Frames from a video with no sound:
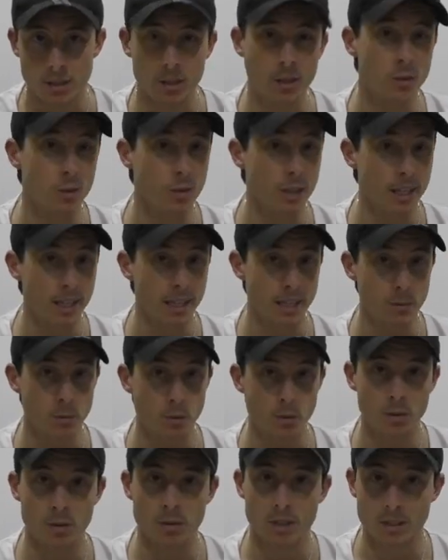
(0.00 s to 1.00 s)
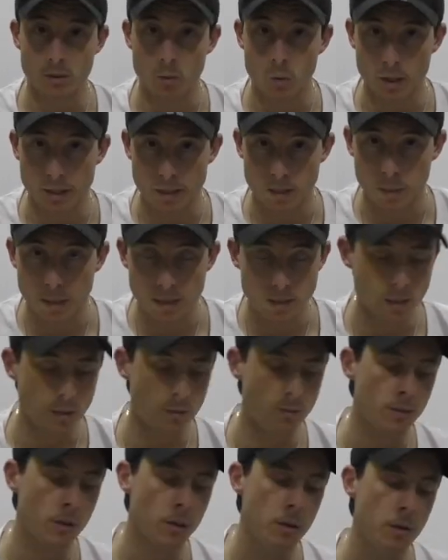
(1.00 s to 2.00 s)
I don't do that anymore because that's quite
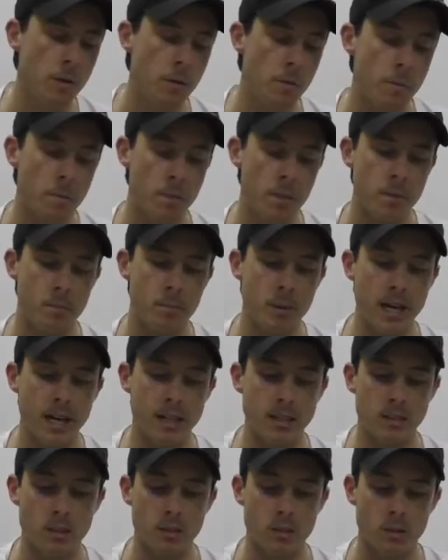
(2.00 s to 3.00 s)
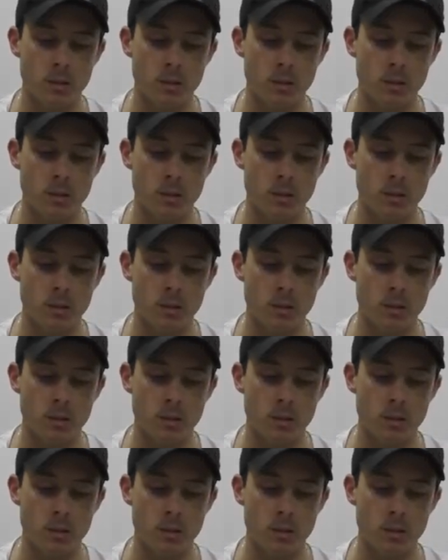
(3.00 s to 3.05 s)
expensive. But